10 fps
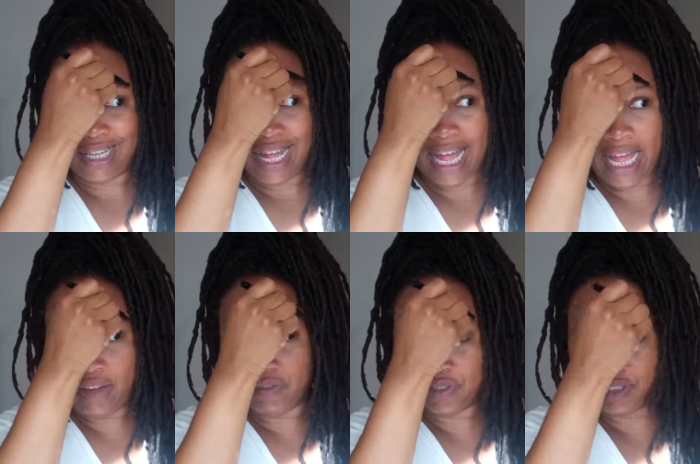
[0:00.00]
I
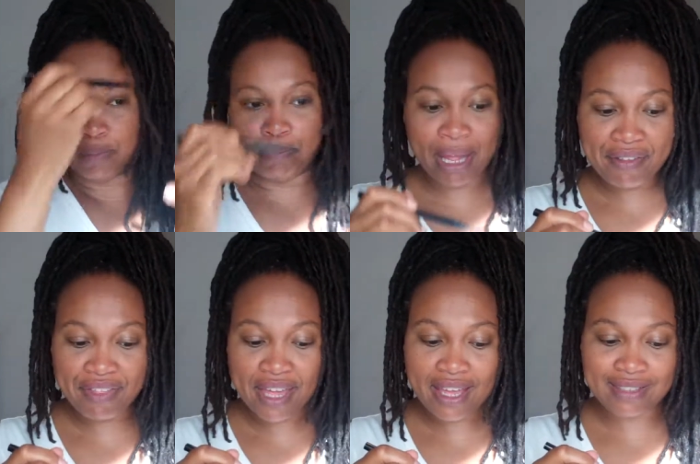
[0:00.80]
have some big
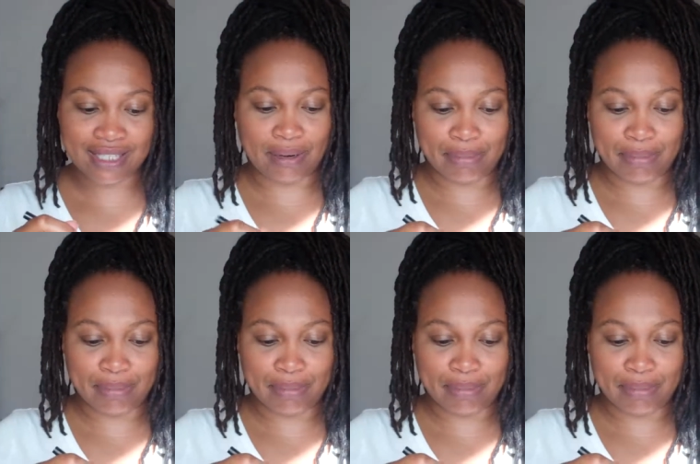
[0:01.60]
things that I'm